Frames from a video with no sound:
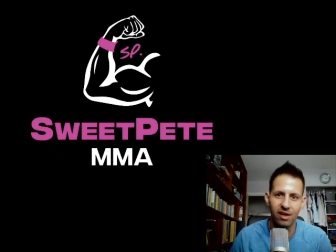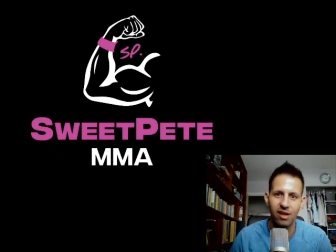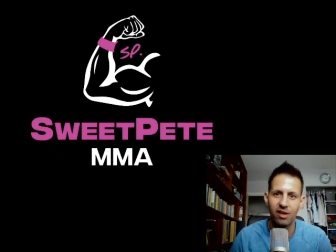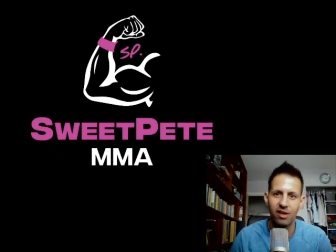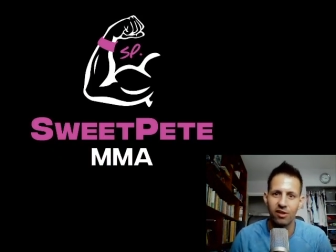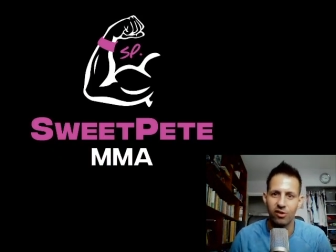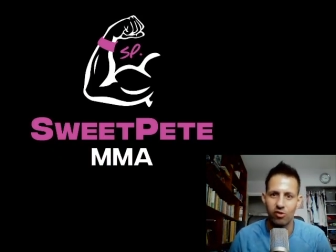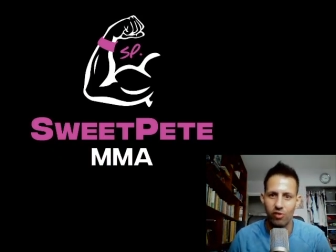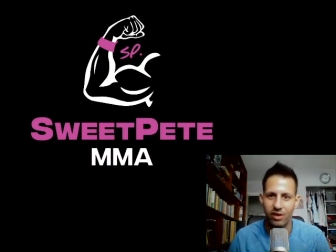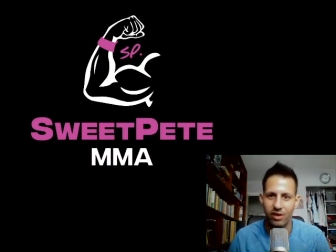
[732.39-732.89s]

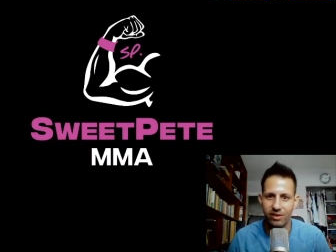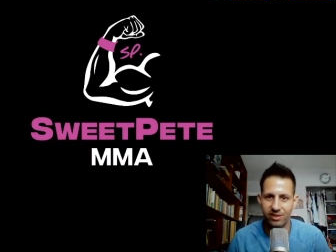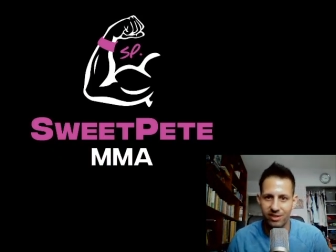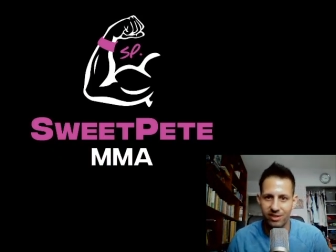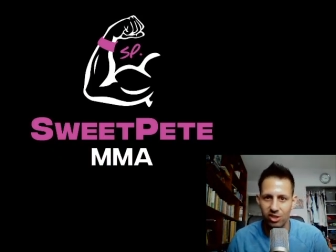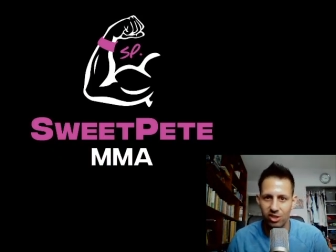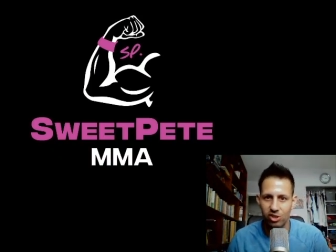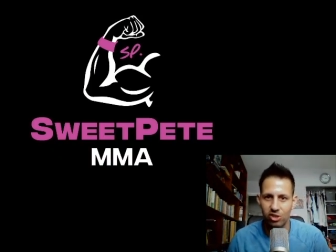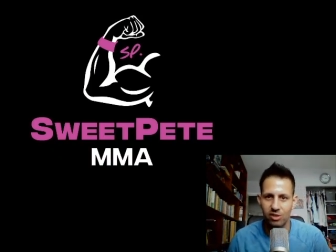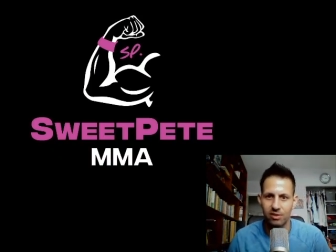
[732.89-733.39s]
the
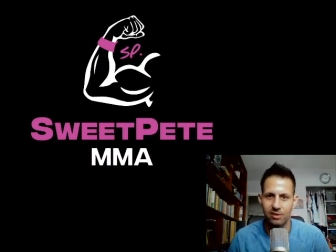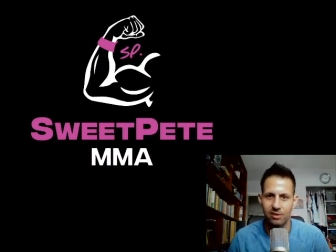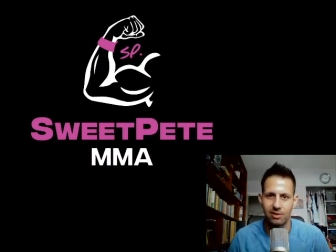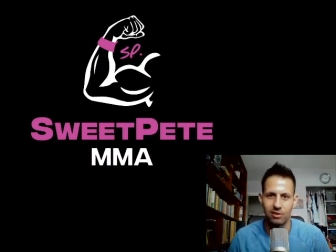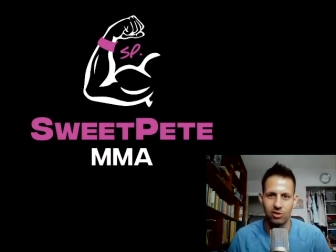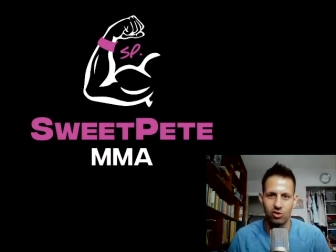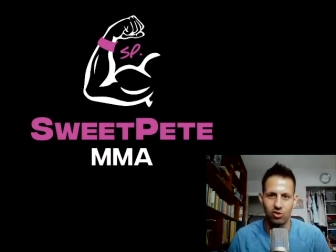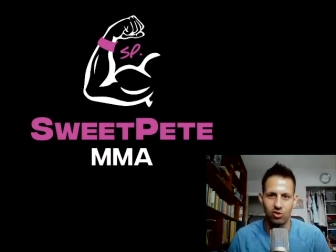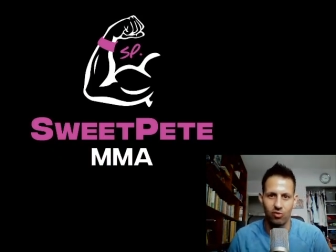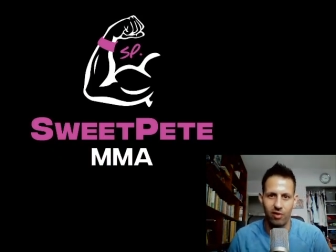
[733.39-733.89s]
transitions, the
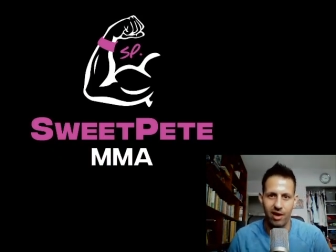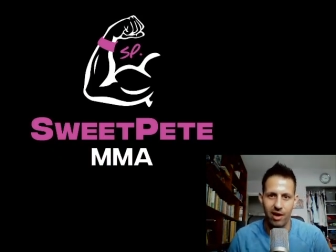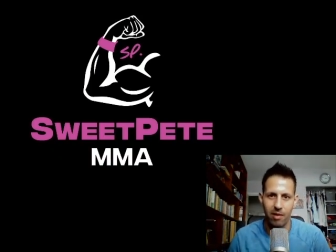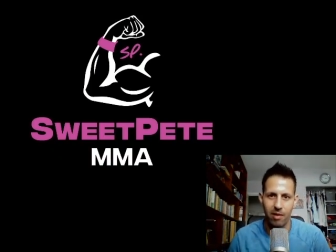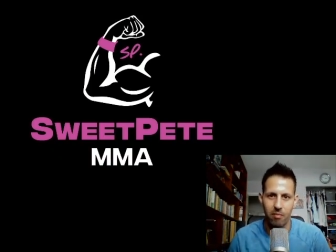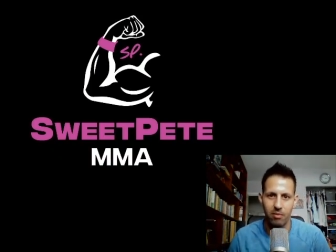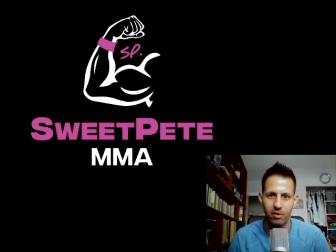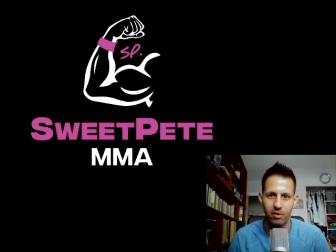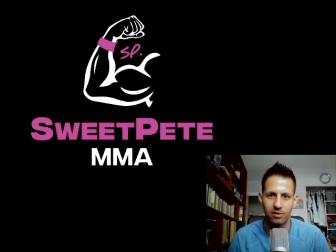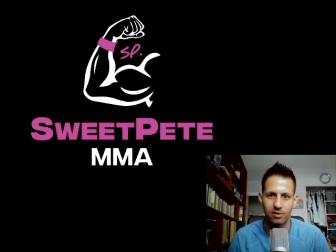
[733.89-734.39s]

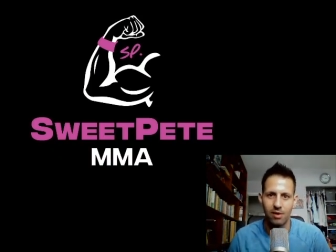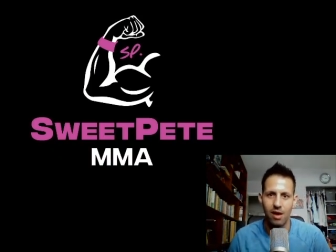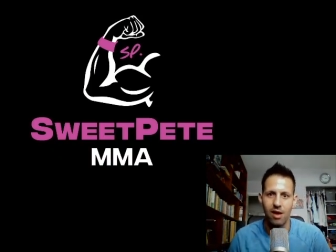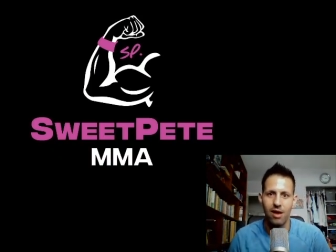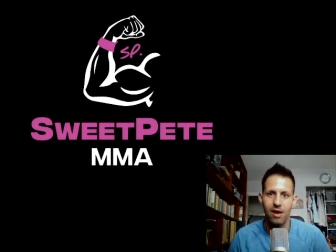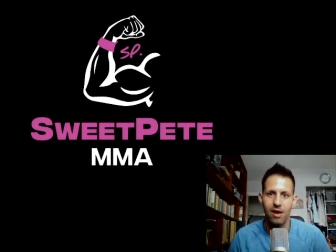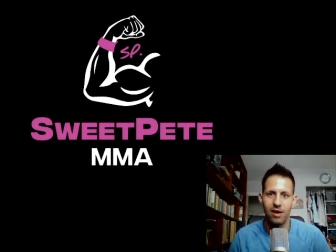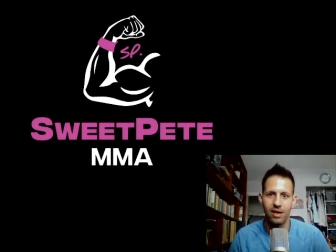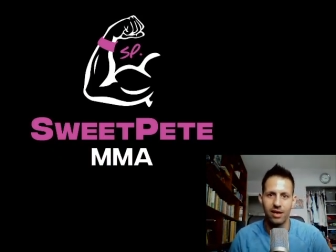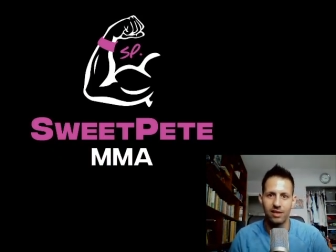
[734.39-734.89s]
scrambles.
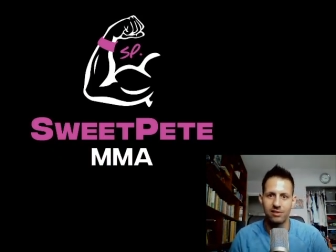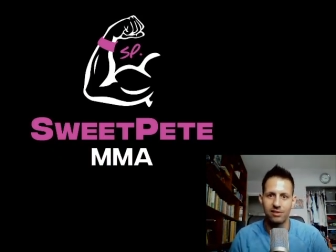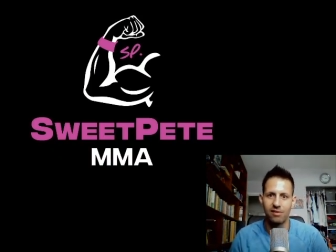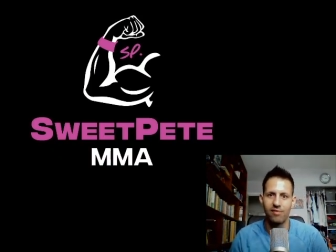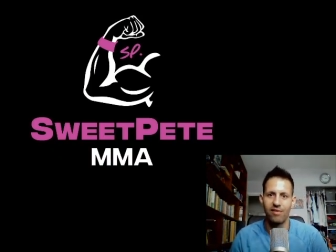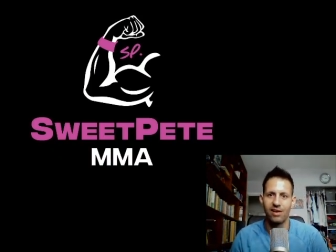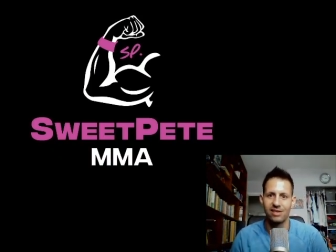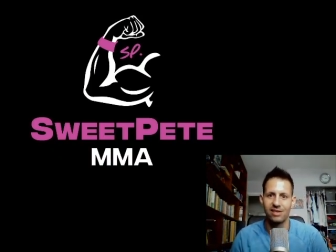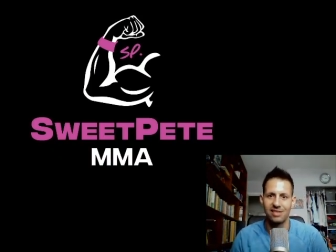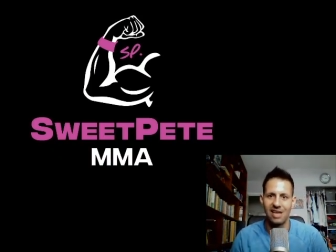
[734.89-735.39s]
It's
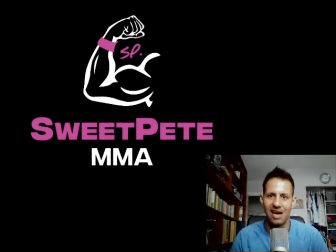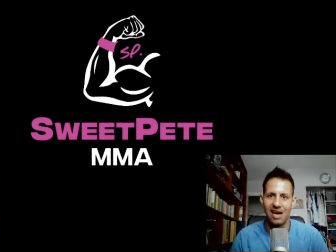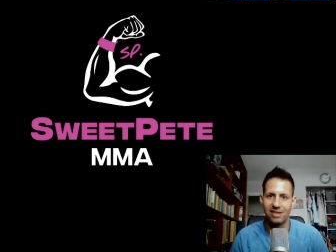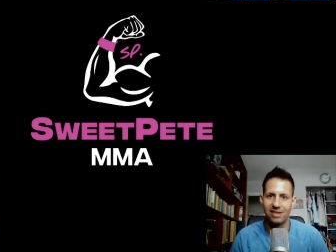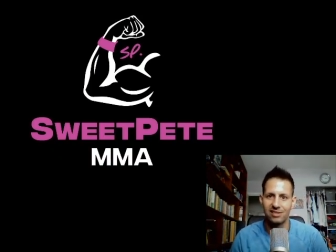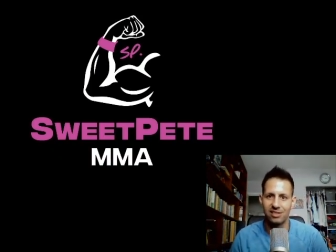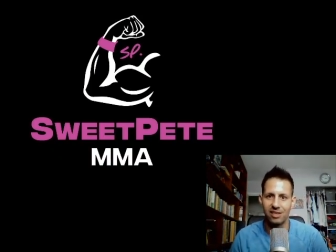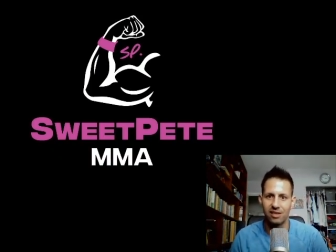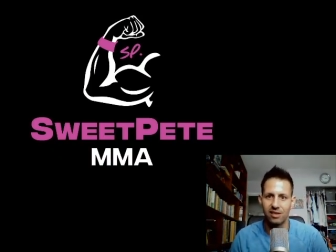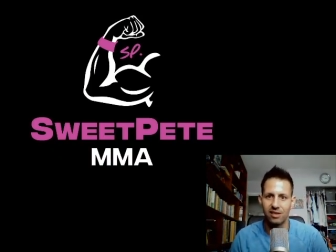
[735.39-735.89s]

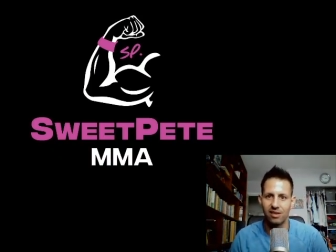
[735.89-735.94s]
fantastic,